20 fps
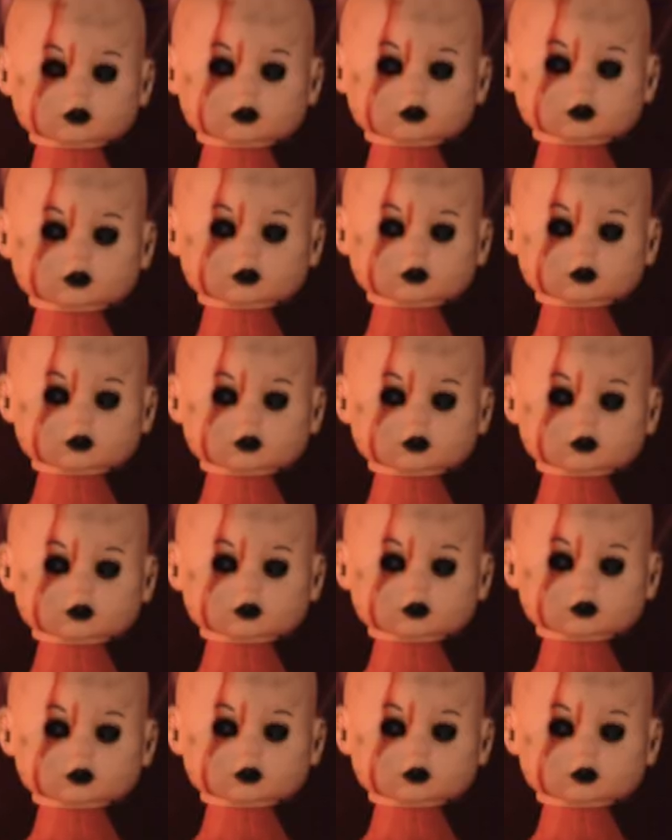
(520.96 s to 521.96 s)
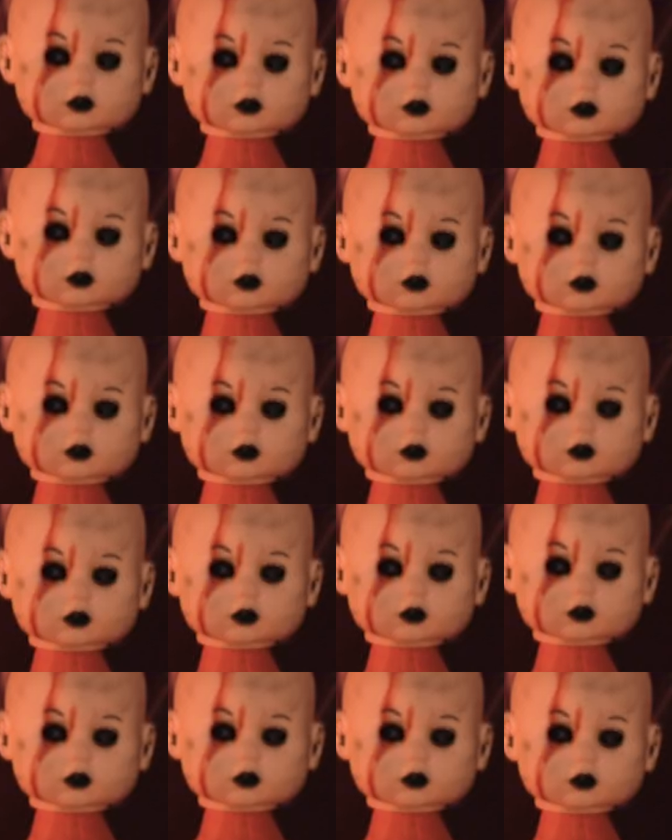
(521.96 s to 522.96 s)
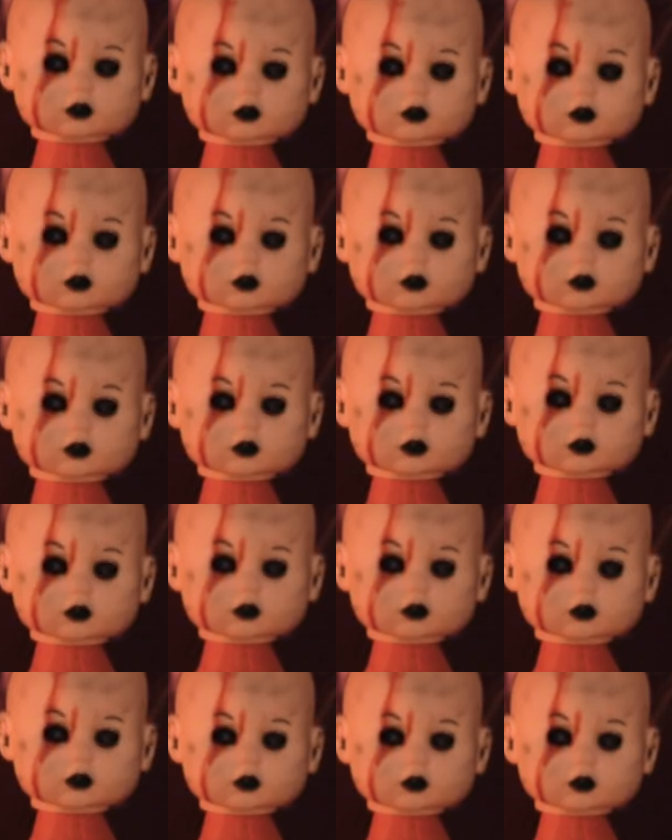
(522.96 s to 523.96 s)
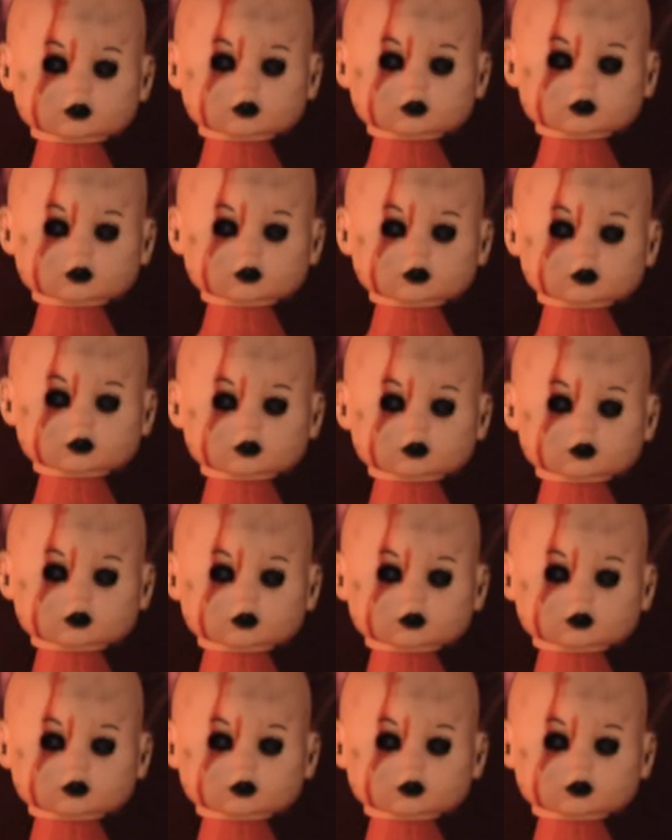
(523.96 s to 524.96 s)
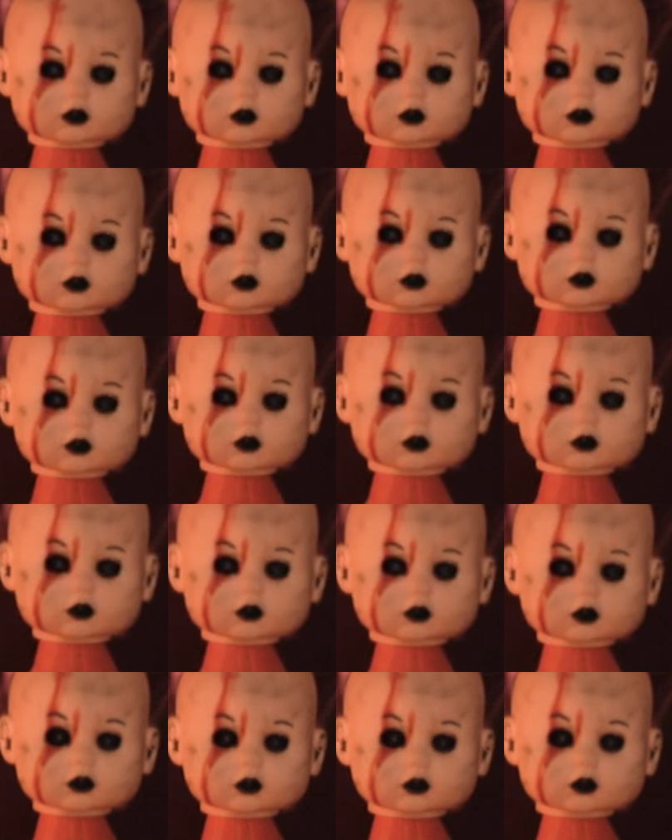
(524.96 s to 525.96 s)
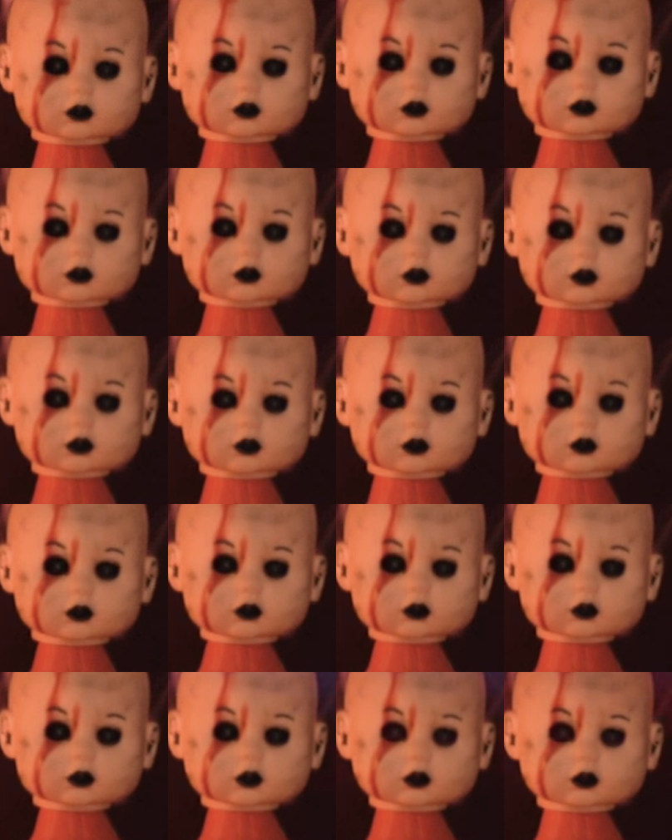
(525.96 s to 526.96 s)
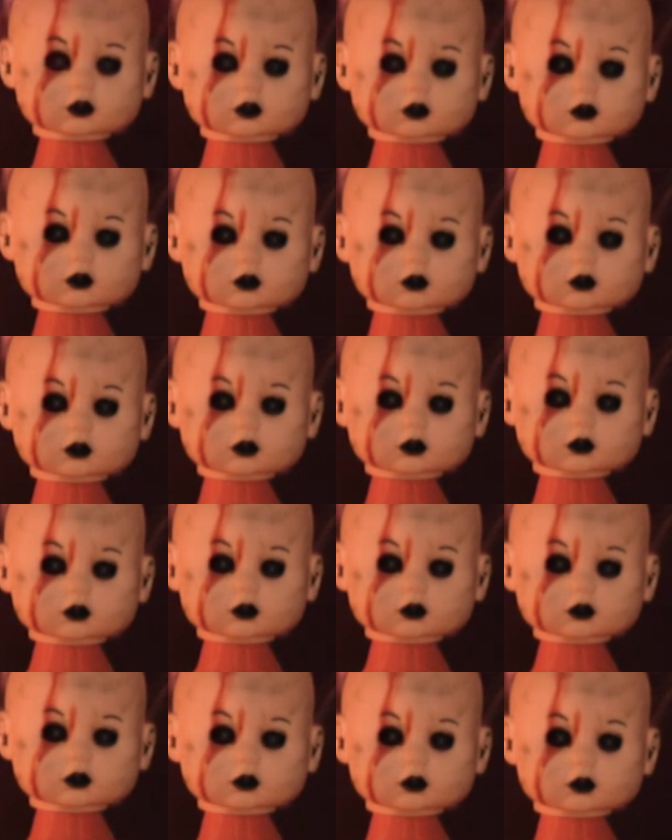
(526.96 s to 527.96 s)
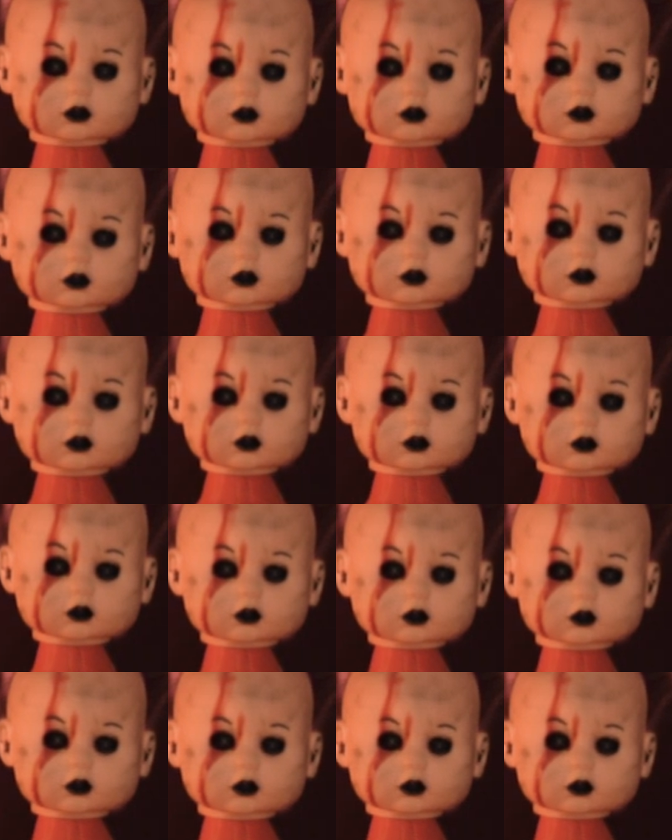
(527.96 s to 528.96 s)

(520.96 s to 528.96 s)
This person isn't speaking.